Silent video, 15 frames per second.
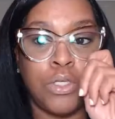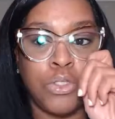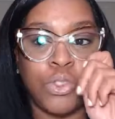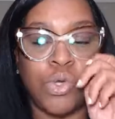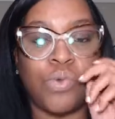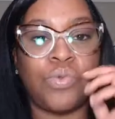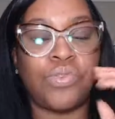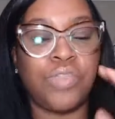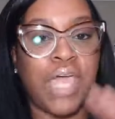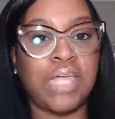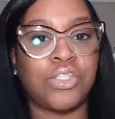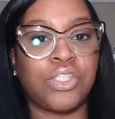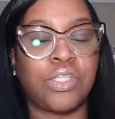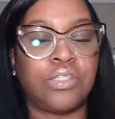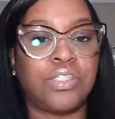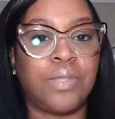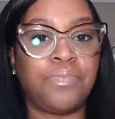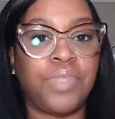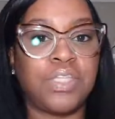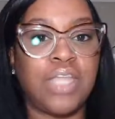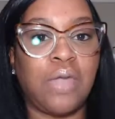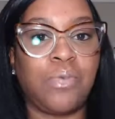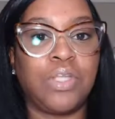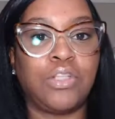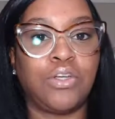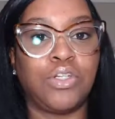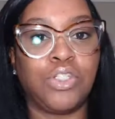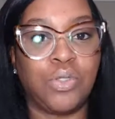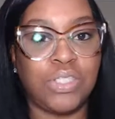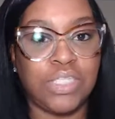So that's something that we
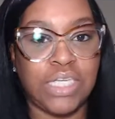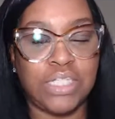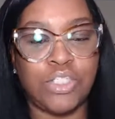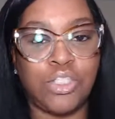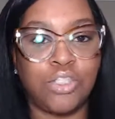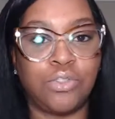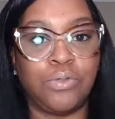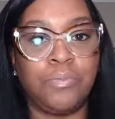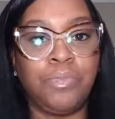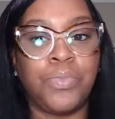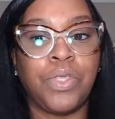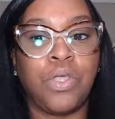learned on day 2.